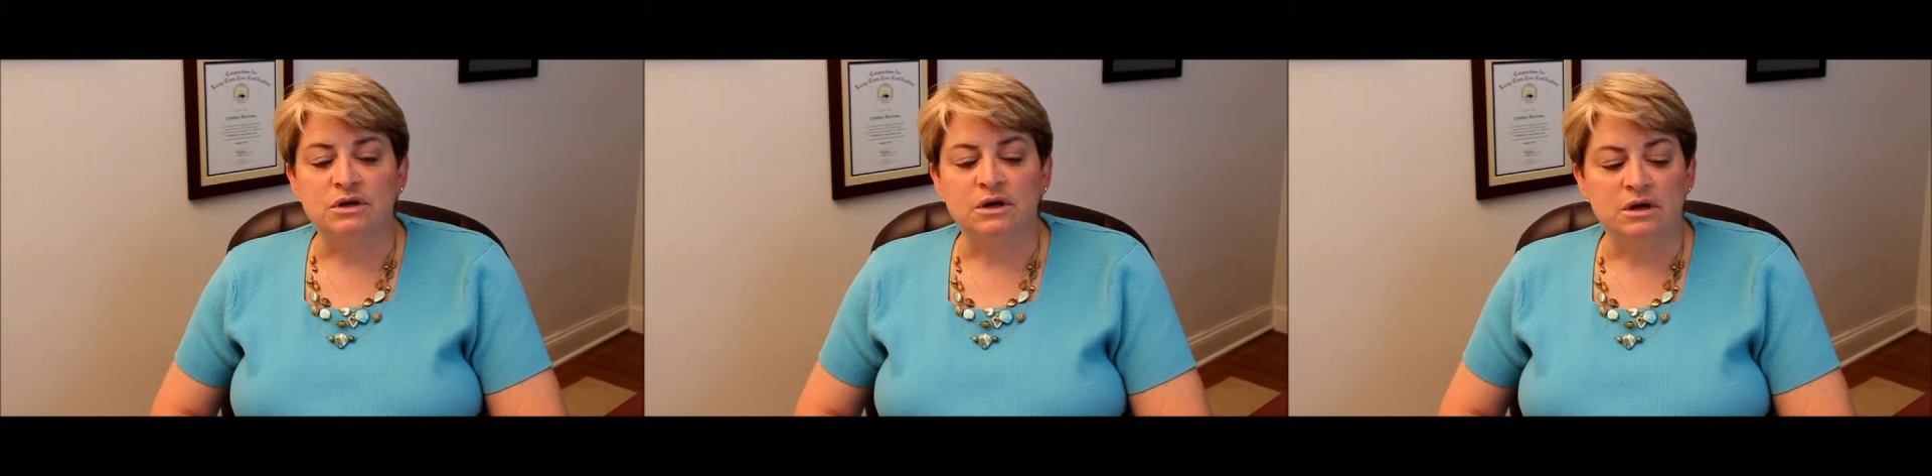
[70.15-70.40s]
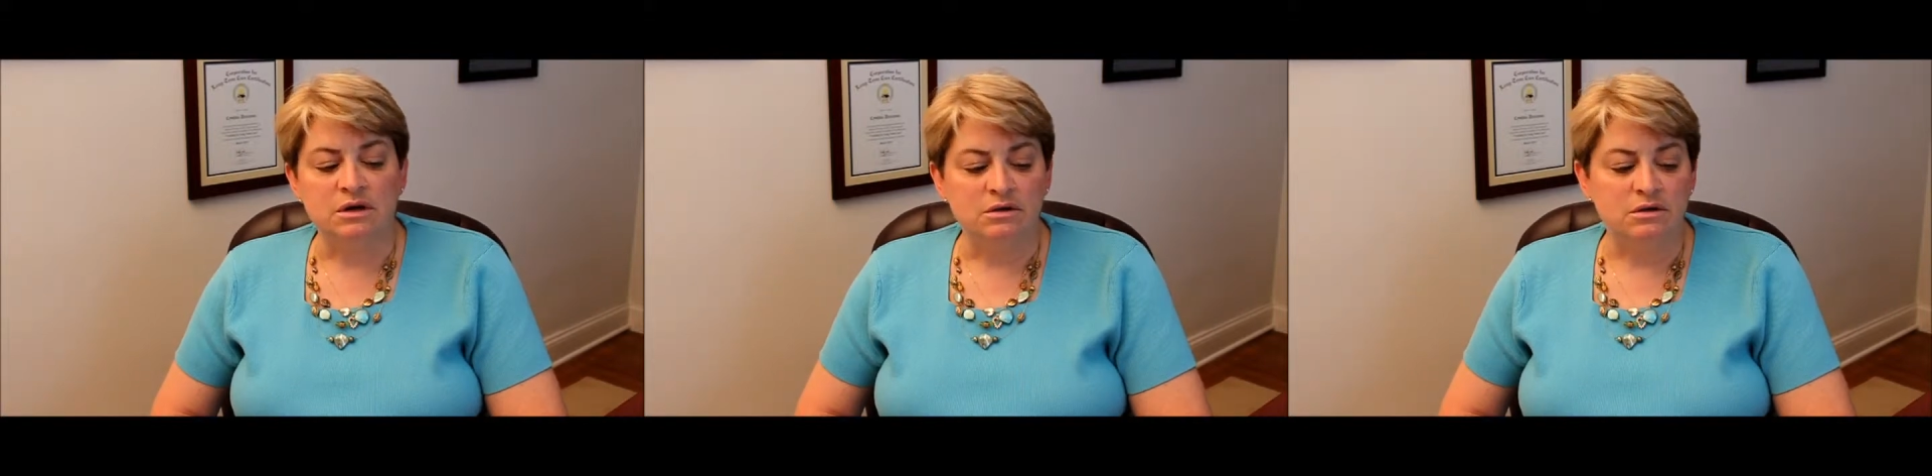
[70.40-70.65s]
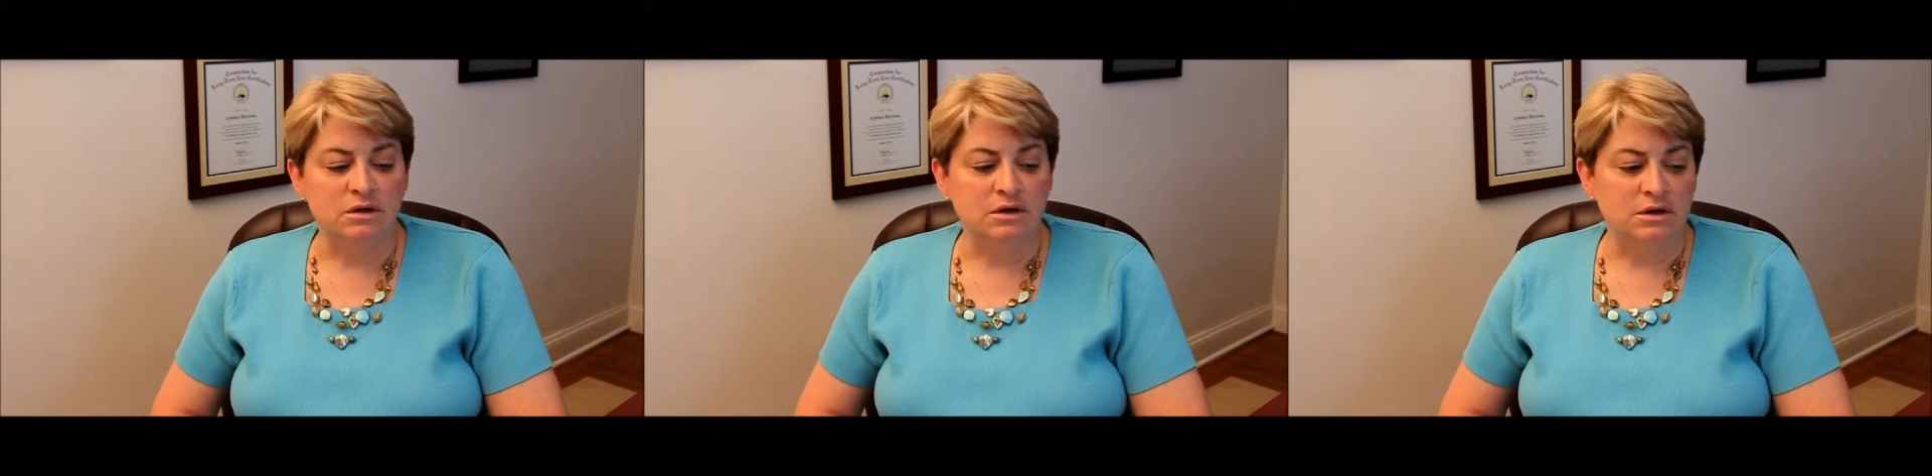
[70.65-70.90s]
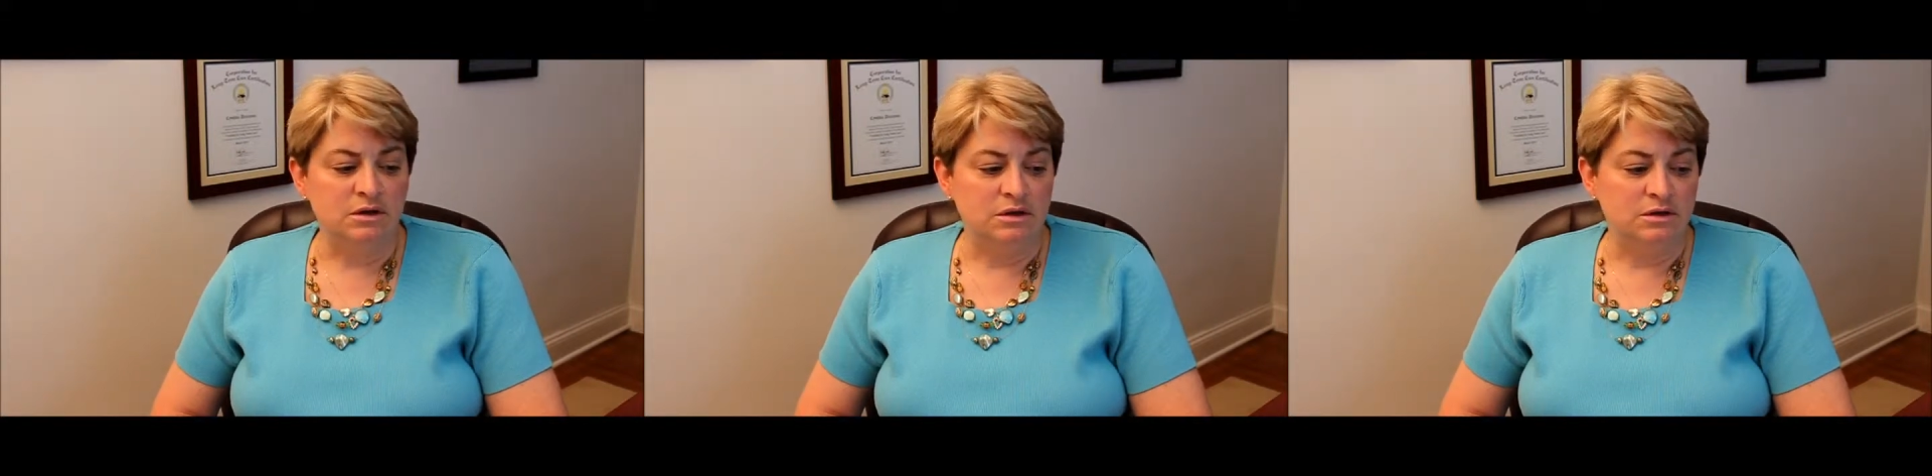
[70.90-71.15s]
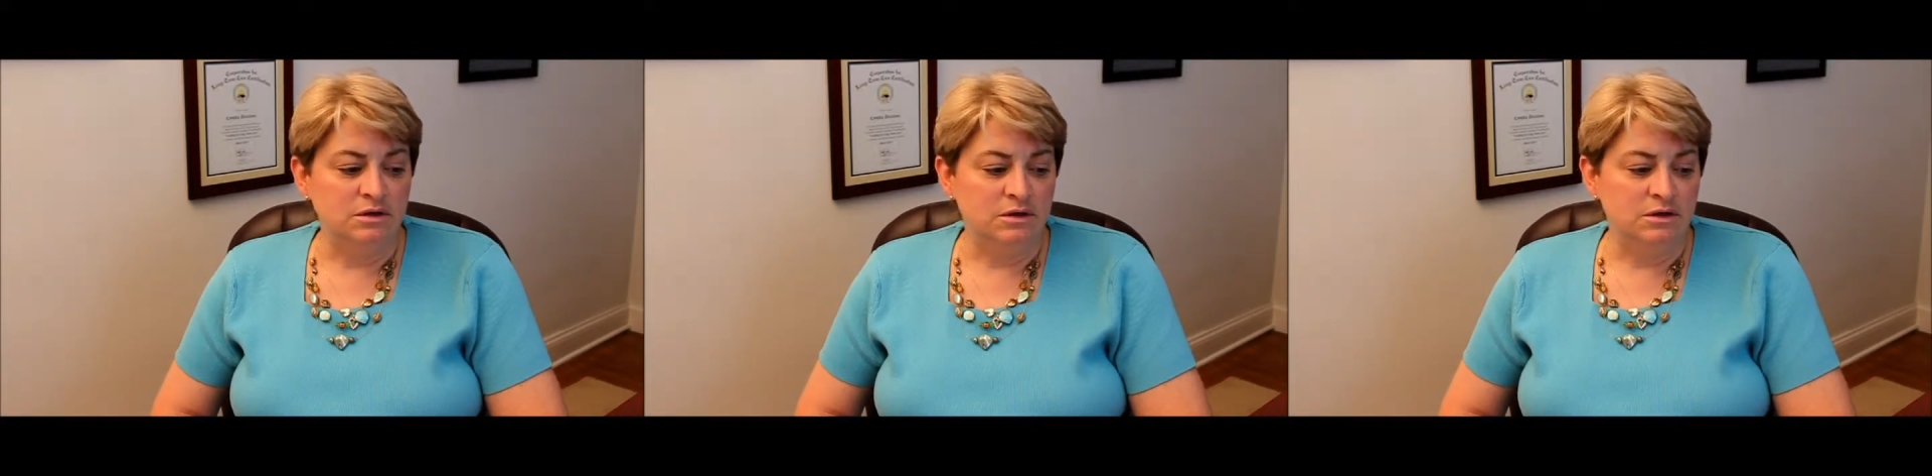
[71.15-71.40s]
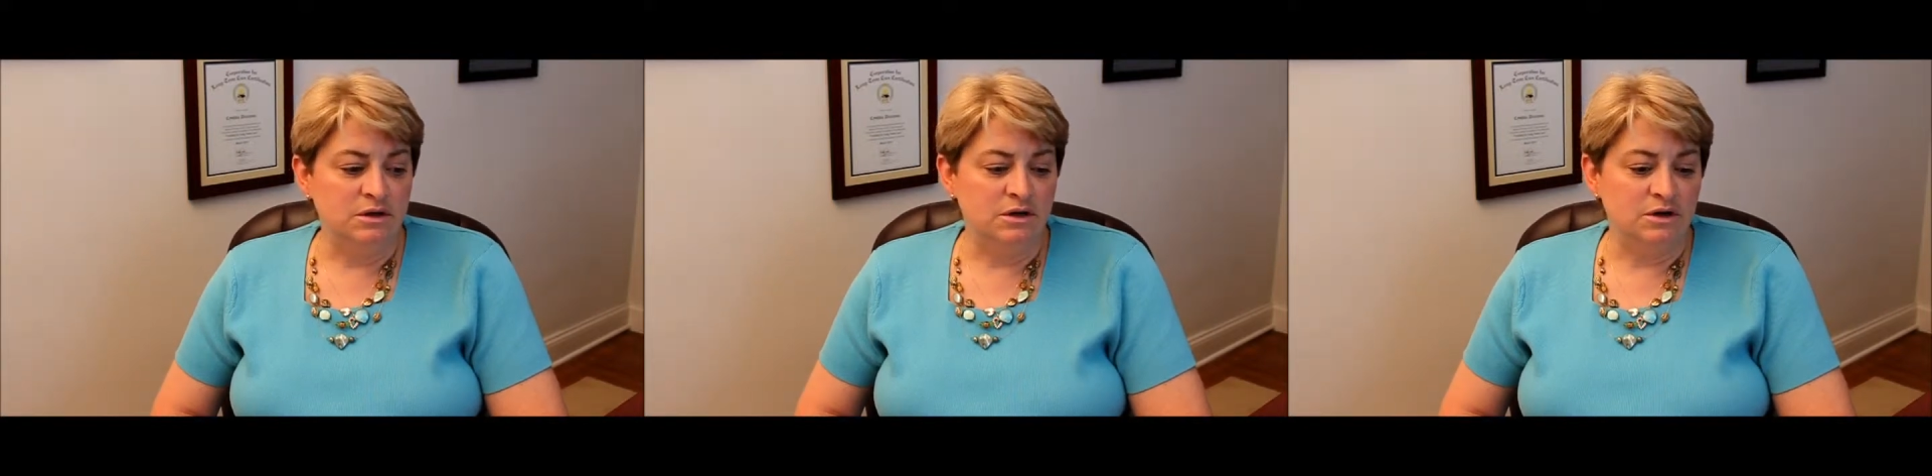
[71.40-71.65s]
And
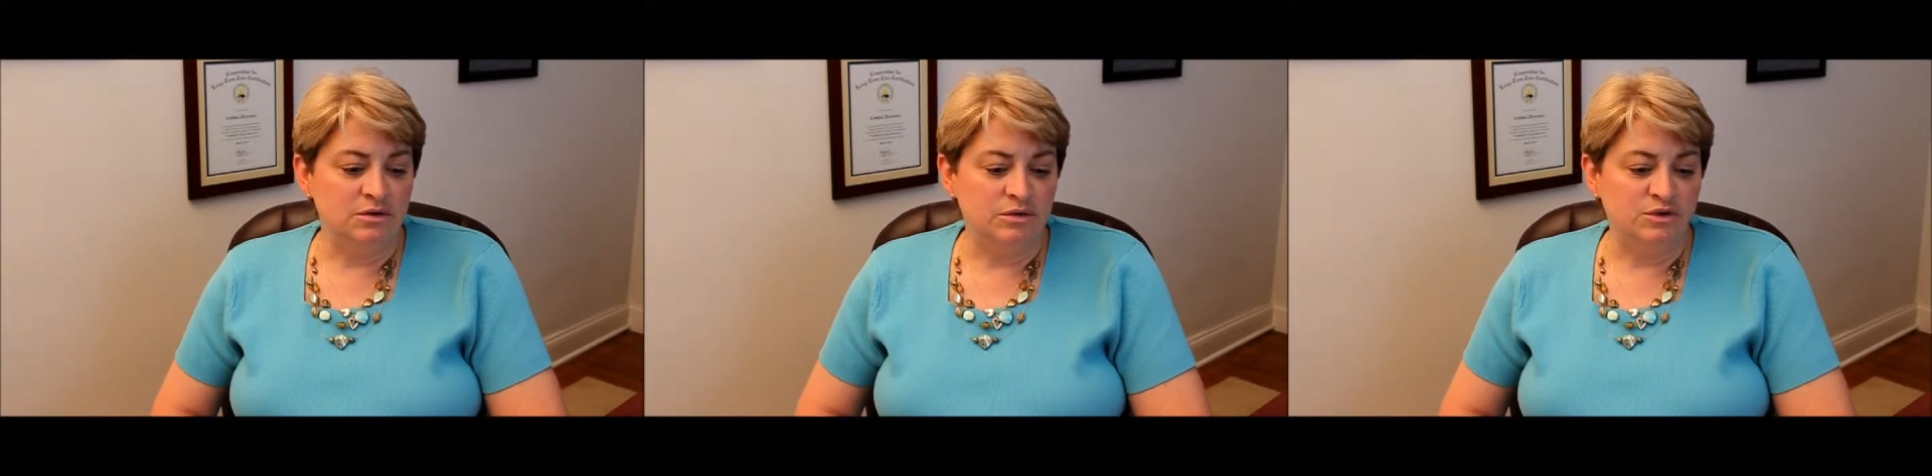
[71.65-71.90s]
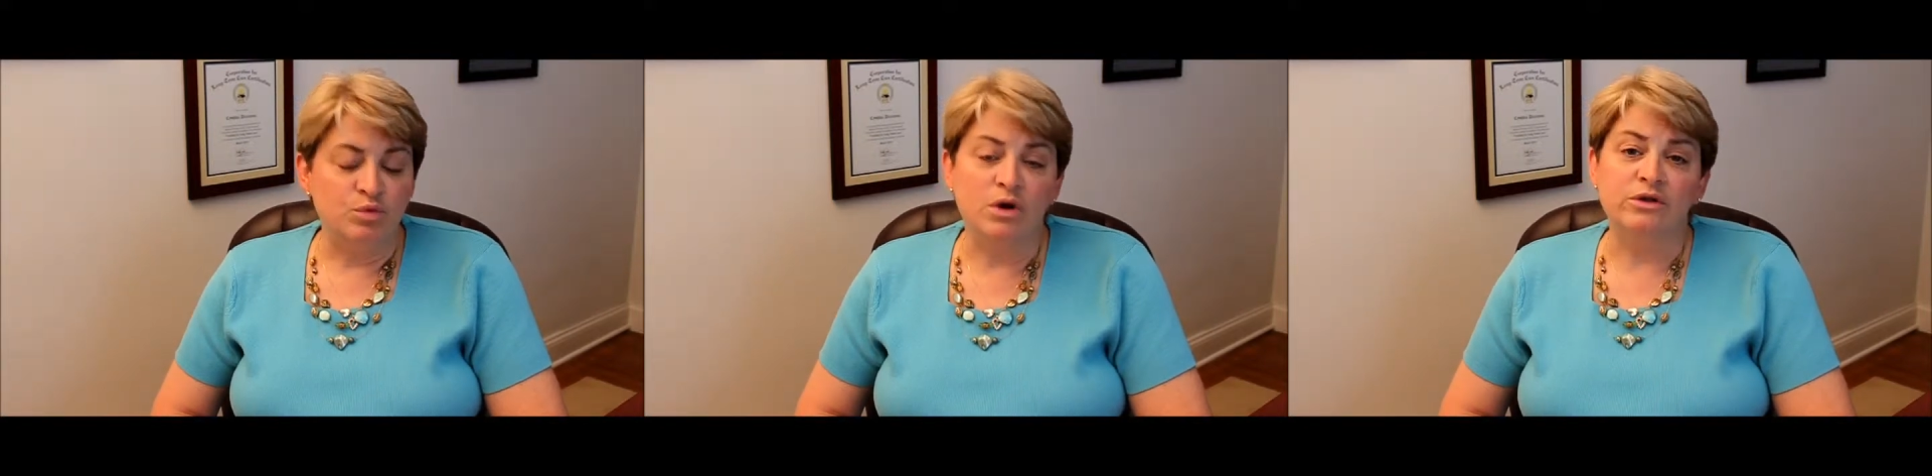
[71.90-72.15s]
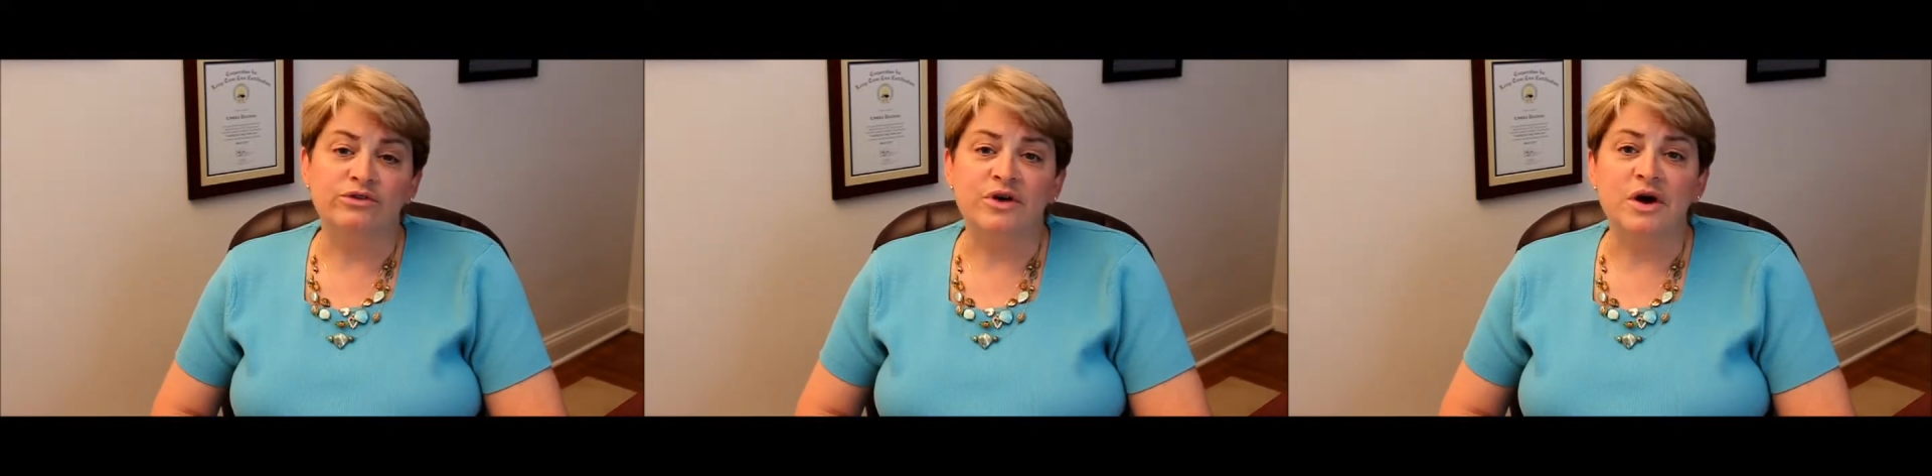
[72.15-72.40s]
you know as well as